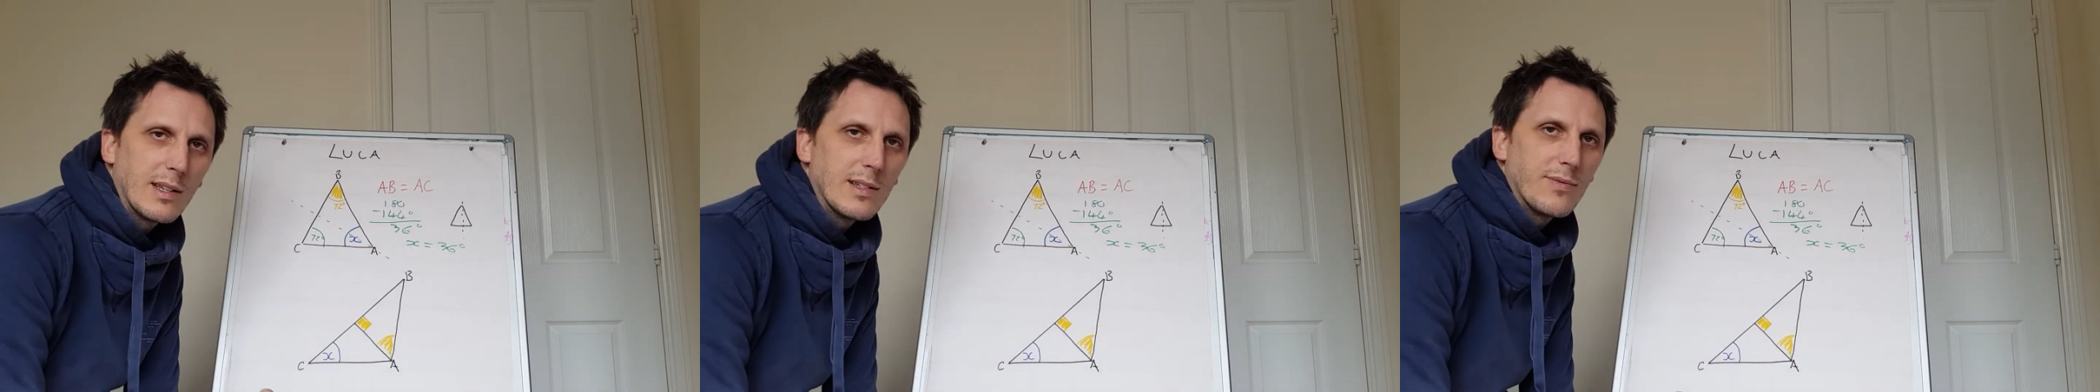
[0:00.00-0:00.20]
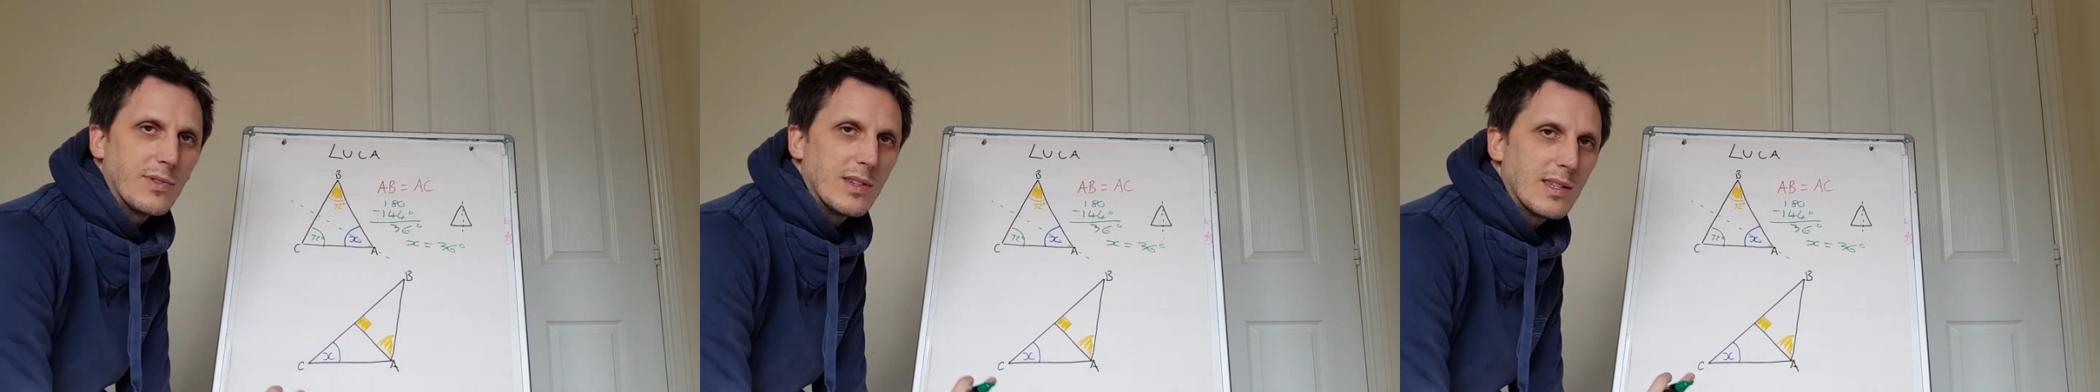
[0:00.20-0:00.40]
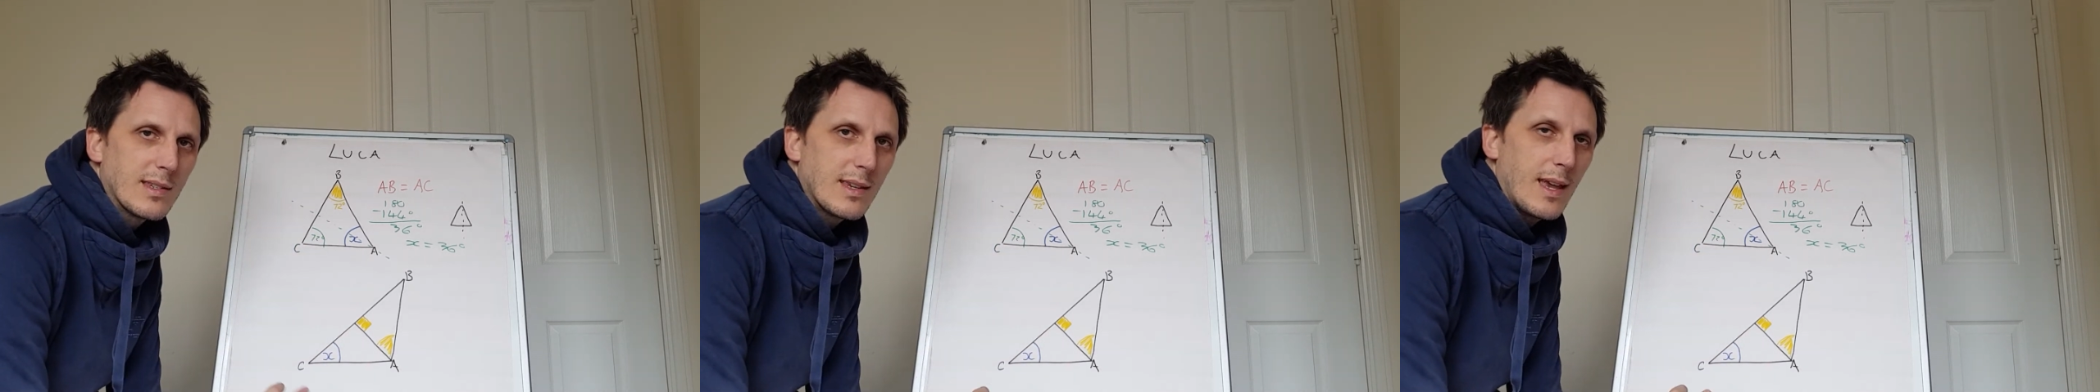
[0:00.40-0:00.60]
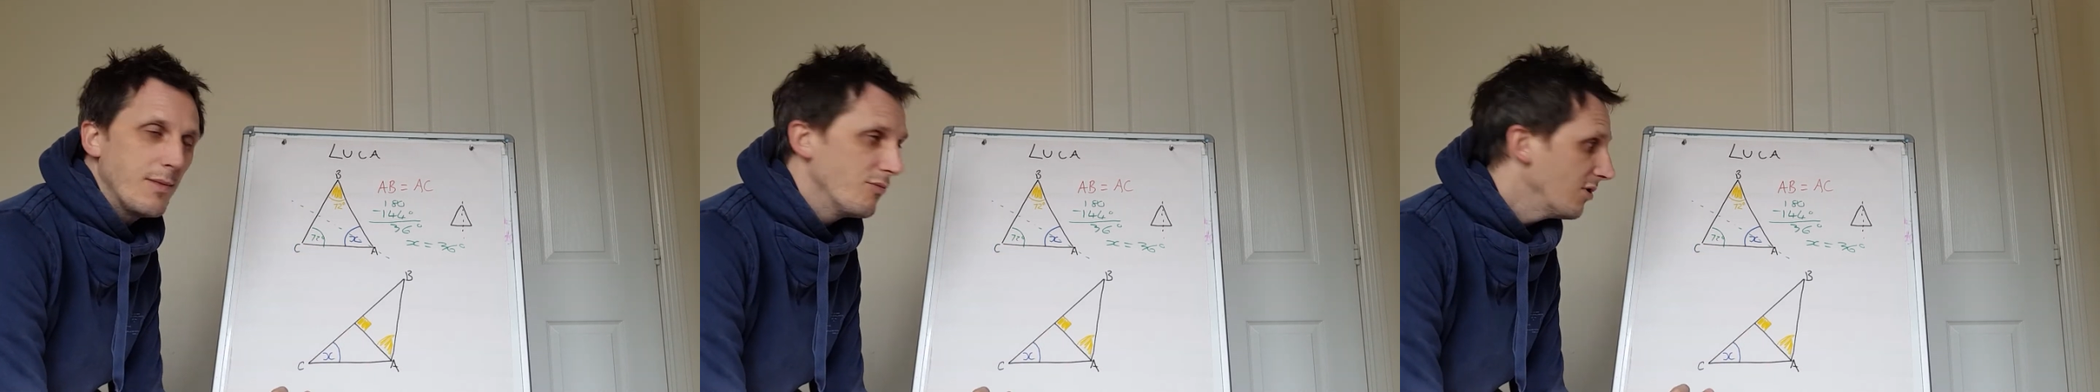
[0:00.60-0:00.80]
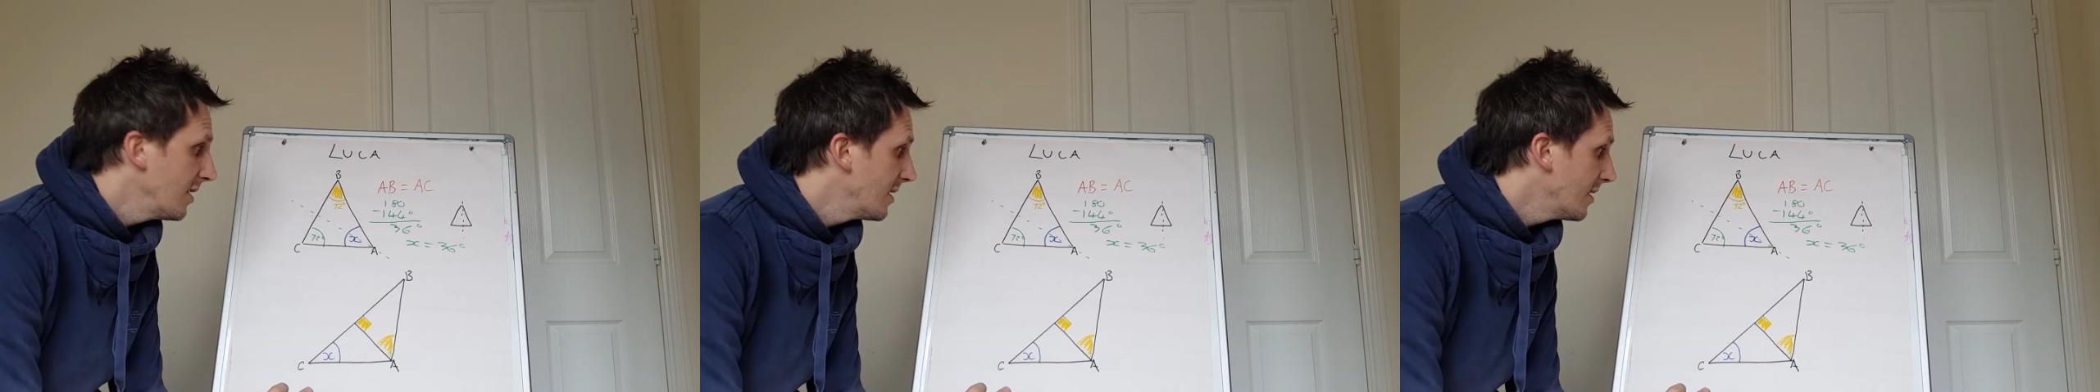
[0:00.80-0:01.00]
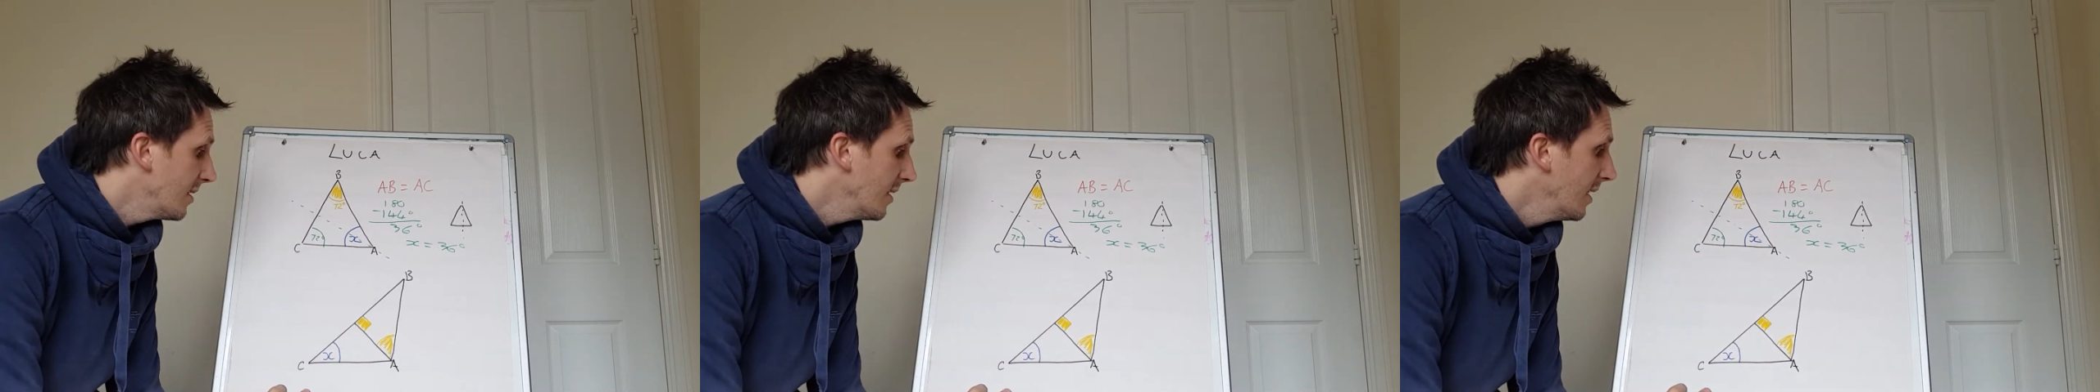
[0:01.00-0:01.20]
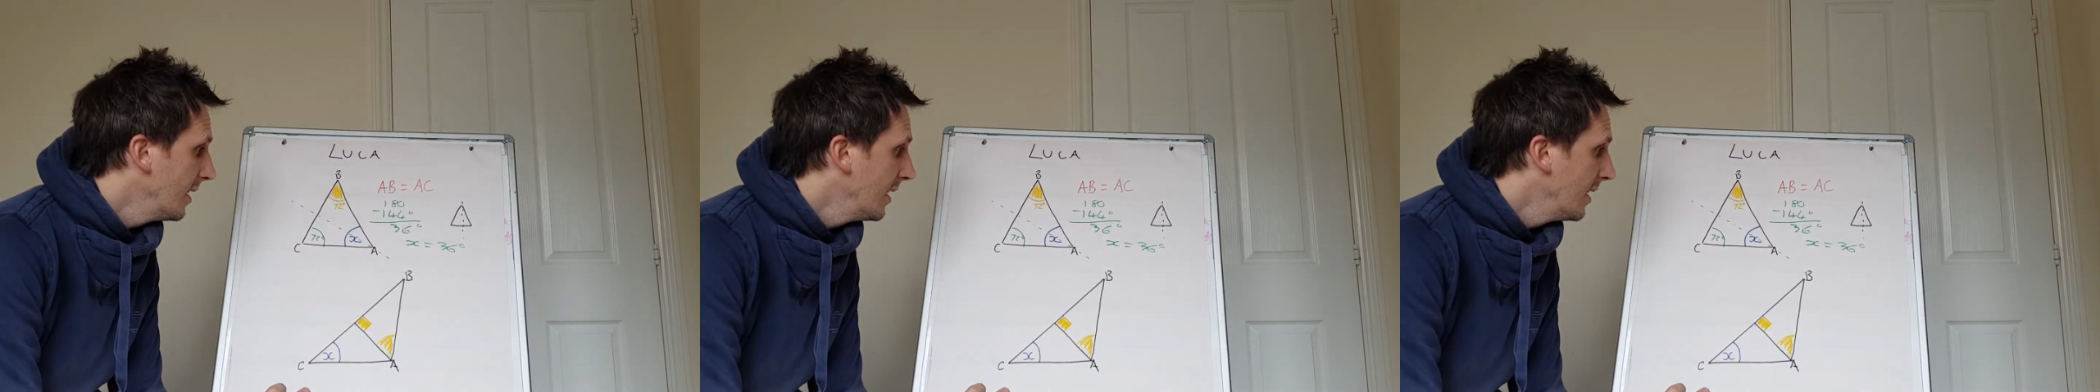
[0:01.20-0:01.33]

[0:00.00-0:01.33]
is for the same reason.